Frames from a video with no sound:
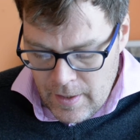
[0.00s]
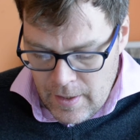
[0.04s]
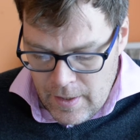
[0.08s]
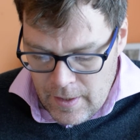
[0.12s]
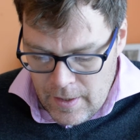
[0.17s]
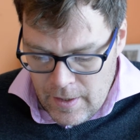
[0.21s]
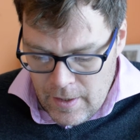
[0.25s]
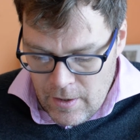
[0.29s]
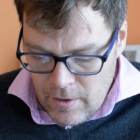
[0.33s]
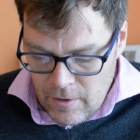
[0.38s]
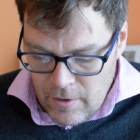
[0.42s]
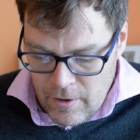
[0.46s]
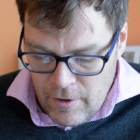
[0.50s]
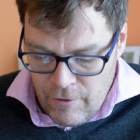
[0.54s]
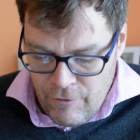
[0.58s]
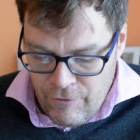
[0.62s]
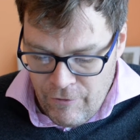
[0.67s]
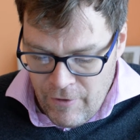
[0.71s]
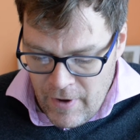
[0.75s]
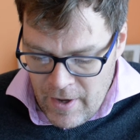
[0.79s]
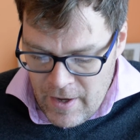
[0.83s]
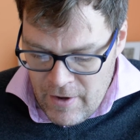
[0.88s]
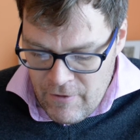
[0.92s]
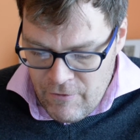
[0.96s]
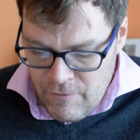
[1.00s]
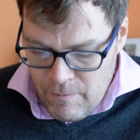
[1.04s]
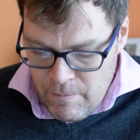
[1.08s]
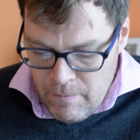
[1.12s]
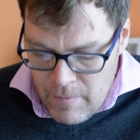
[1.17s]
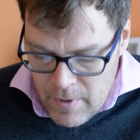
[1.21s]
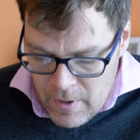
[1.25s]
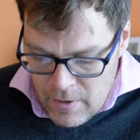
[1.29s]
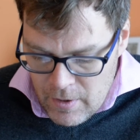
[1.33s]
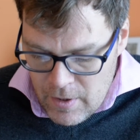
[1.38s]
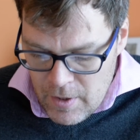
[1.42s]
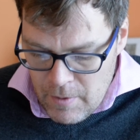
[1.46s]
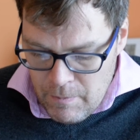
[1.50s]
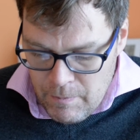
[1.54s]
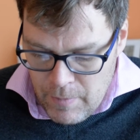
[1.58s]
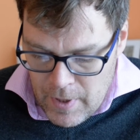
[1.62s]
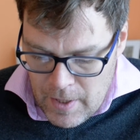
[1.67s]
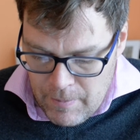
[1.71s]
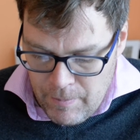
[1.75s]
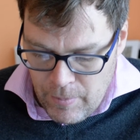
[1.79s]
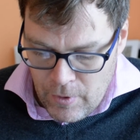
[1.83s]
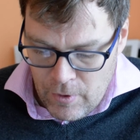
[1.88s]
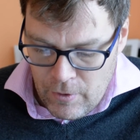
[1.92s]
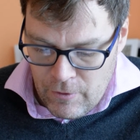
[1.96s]
nearly 5 million
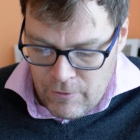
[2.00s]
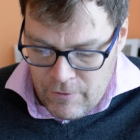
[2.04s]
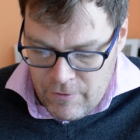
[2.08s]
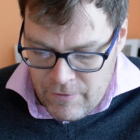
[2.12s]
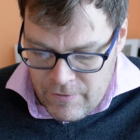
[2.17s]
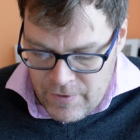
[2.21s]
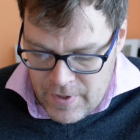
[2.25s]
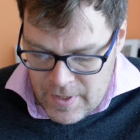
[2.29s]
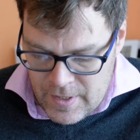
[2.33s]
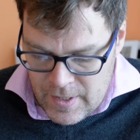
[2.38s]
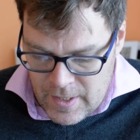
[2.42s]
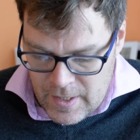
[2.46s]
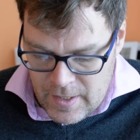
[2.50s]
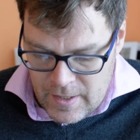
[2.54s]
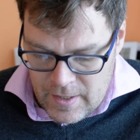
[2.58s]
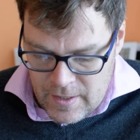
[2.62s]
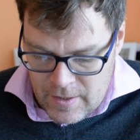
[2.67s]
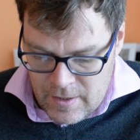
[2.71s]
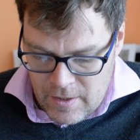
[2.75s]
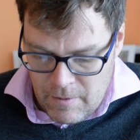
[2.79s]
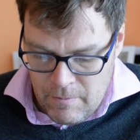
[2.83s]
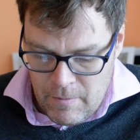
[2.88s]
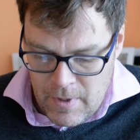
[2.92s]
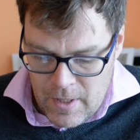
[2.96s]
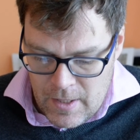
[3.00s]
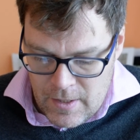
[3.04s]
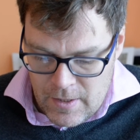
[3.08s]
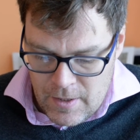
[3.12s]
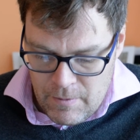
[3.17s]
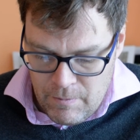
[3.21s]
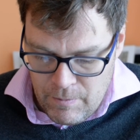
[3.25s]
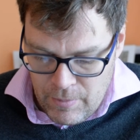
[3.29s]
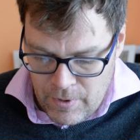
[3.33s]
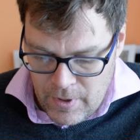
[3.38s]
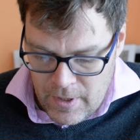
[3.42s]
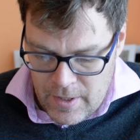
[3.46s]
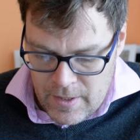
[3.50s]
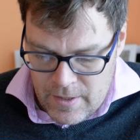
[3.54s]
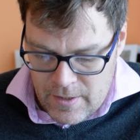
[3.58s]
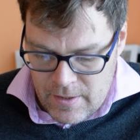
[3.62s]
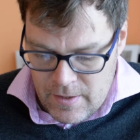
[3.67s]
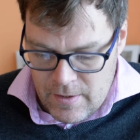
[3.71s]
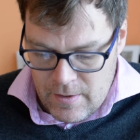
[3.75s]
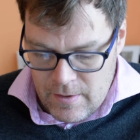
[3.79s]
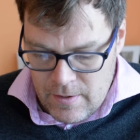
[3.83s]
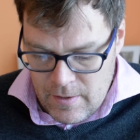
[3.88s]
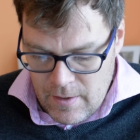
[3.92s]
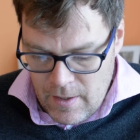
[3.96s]
people visit this amazing
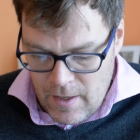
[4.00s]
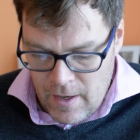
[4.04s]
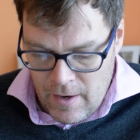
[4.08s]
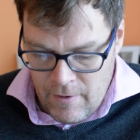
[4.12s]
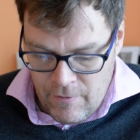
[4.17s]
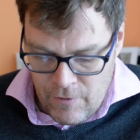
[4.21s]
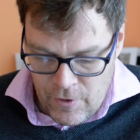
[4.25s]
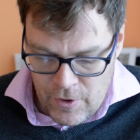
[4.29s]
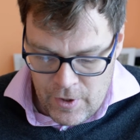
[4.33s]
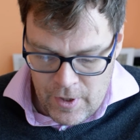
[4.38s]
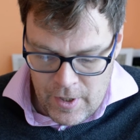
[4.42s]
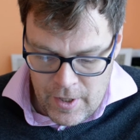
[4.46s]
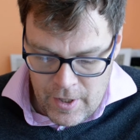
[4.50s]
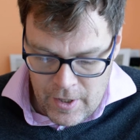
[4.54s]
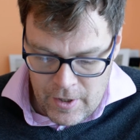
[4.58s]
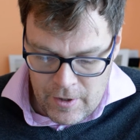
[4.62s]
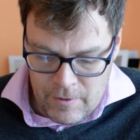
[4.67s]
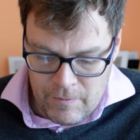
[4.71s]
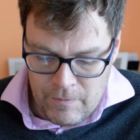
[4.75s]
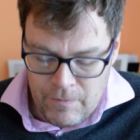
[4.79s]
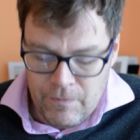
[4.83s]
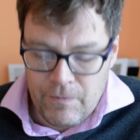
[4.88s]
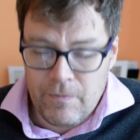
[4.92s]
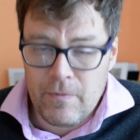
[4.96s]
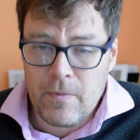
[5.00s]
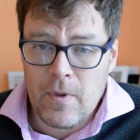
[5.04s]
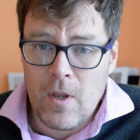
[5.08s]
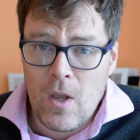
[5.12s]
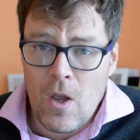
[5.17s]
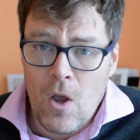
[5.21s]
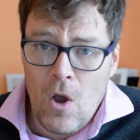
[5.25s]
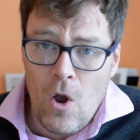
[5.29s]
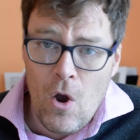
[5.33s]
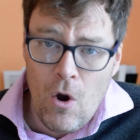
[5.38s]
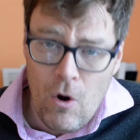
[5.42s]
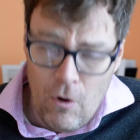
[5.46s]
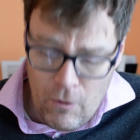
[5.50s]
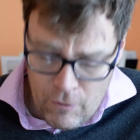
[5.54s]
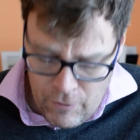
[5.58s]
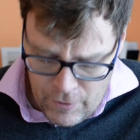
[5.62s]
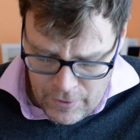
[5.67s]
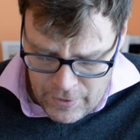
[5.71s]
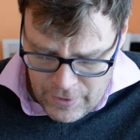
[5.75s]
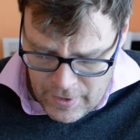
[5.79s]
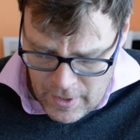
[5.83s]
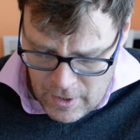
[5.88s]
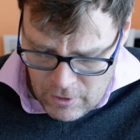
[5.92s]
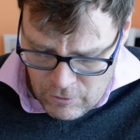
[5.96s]
place every year.
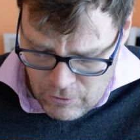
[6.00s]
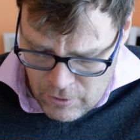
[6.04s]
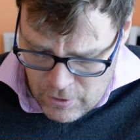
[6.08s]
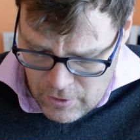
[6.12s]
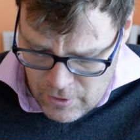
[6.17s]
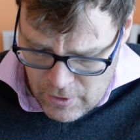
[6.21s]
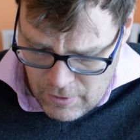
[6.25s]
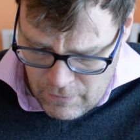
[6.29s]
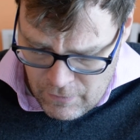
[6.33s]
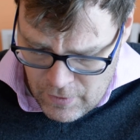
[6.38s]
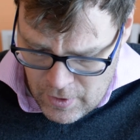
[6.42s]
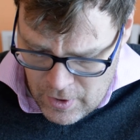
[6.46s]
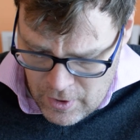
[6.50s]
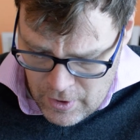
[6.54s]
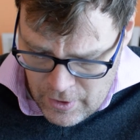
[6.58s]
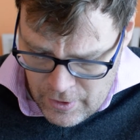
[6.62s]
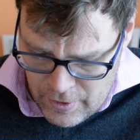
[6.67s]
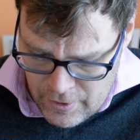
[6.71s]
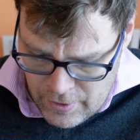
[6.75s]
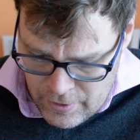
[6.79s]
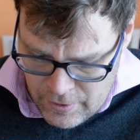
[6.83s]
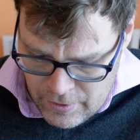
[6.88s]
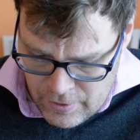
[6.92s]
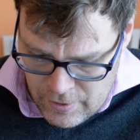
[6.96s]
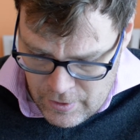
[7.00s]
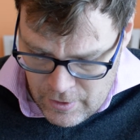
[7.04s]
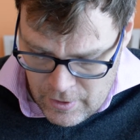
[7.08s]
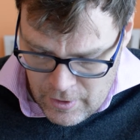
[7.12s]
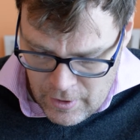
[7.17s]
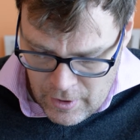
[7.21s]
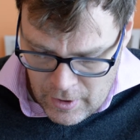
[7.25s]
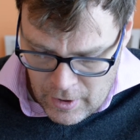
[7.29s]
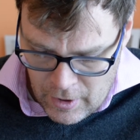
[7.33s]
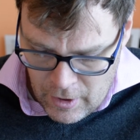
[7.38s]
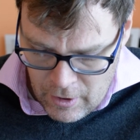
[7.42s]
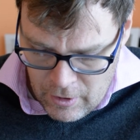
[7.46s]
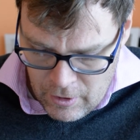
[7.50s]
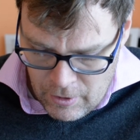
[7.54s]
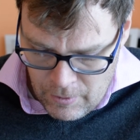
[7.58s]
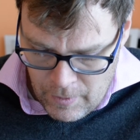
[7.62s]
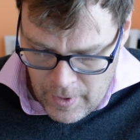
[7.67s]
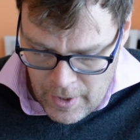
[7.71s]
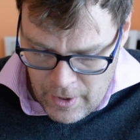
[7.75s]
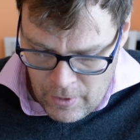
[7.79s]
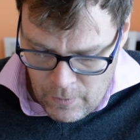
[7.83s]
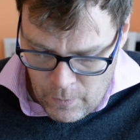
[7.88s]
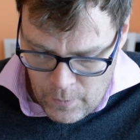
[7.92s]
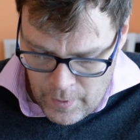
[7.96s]
Over thousands of years, the
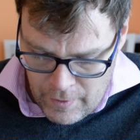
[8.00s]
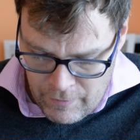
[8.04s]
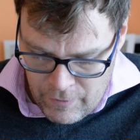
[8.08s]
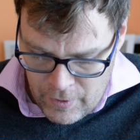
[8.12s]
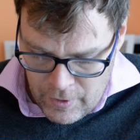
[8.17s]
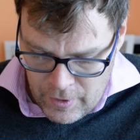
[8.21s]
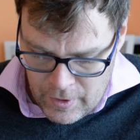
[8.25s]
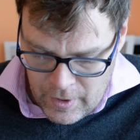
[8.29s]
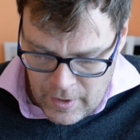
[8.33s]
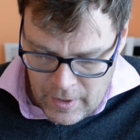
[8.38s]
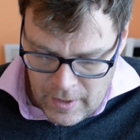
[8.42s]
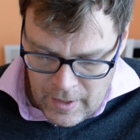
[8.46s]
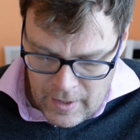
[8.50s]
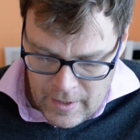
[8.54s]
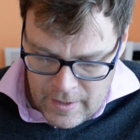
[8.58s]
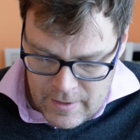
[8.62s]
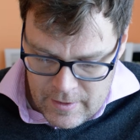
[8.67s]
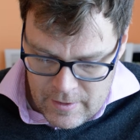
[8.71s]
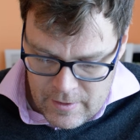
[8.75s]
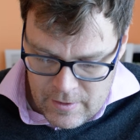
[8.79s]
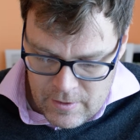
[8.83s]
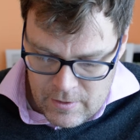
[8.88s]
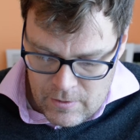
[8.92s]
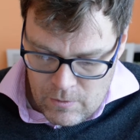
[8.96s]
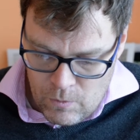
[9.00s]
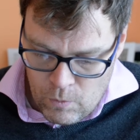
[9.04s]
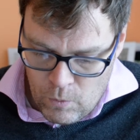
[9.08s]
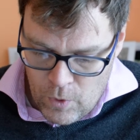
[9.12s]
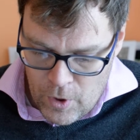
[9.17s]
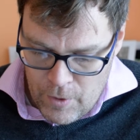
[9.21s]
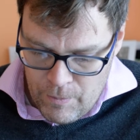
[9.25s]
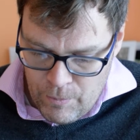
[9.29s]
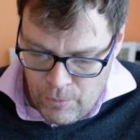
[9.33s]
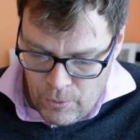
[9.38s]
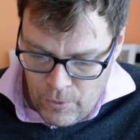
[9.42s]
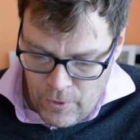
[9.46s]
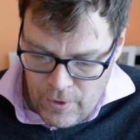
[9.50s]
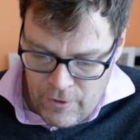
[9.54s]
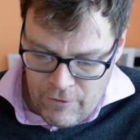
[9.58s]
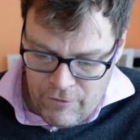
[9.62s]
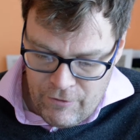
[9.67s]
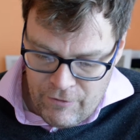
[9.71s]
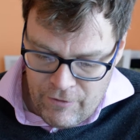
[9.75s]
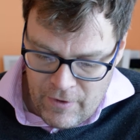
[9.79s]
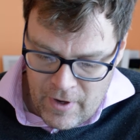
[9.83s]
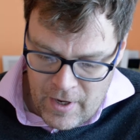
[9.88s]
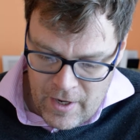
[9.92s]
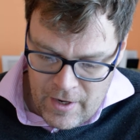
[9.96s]
Colorado River cuts
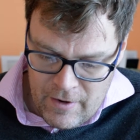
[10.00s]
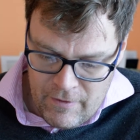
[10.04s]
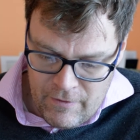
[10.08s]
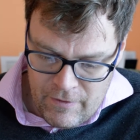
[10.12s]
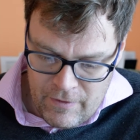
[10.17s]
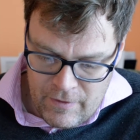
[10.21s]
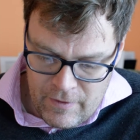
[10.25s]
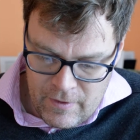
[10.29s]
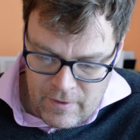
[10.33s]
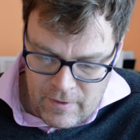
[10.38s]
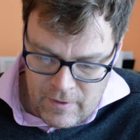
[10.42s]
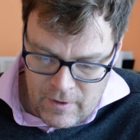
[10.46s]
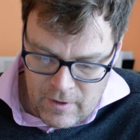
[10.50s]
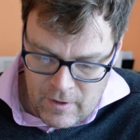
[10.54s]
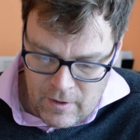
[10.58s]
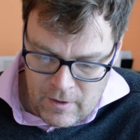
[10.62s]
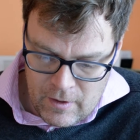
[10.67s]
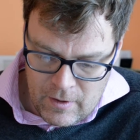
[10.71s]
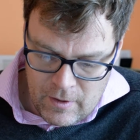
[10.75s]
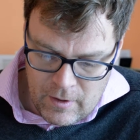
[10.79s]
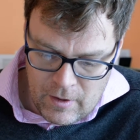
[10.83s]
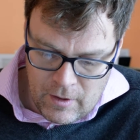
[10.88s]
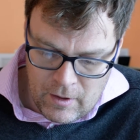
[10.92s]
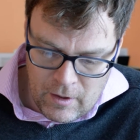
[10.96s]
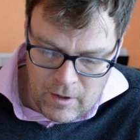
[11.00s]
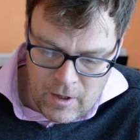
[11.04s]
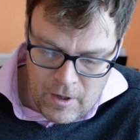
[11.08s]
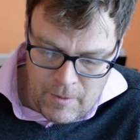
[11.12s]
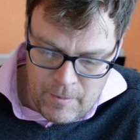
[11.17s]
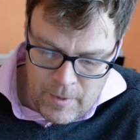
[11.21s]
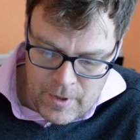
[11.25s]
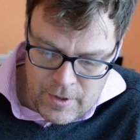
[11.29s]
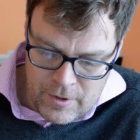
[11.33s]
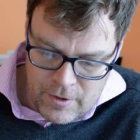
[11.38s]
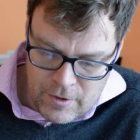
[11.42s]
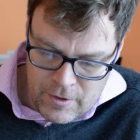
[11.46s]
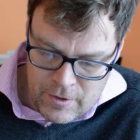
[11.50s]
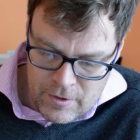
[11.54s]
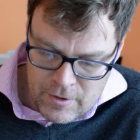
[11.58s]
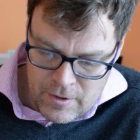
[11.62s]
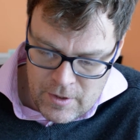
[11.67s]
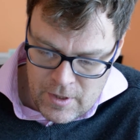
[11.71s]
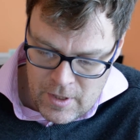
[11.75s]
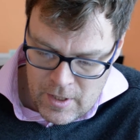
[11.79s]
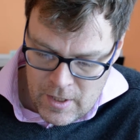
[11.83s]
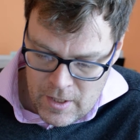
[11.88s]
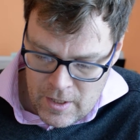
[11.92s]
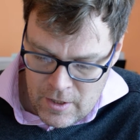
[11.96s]
1.5
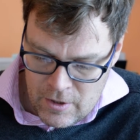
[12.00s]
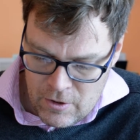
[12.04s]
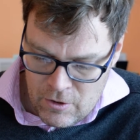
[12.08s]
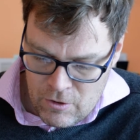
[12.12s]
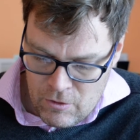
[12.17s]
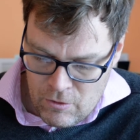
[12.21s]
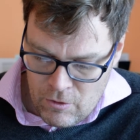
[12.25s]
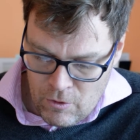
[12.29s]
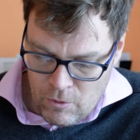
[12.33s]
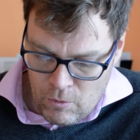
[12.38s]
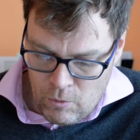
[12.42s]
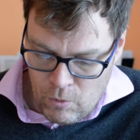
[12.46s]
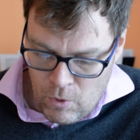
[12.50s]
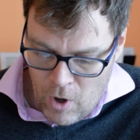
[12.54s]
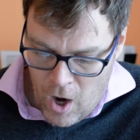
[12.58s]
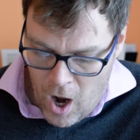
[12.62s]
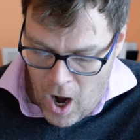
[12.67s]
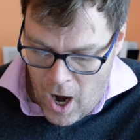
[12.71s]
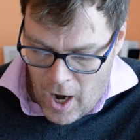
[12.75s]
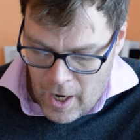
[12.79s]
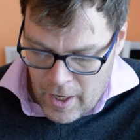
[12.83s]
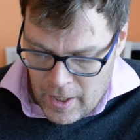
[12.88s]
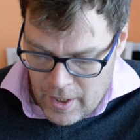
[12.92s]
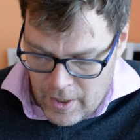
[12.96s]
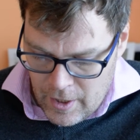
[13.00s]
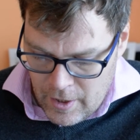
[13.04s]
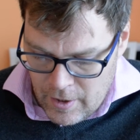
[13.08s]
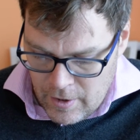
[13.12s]
kilometers into the rock.